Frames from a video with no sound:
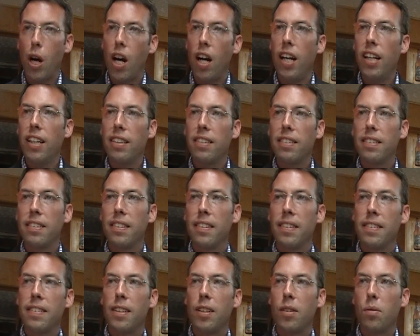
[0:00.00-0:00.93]
by
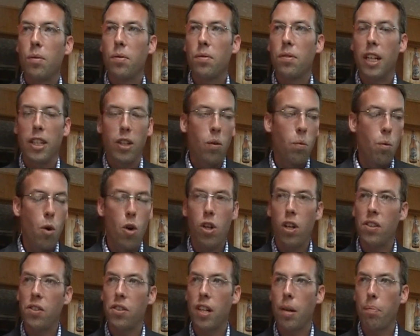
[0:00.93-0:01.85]
I don't
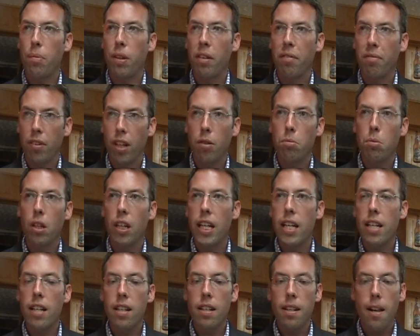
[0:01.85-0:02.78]
work on something flood
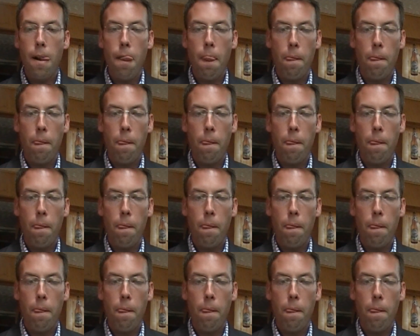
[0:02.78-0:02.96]
related.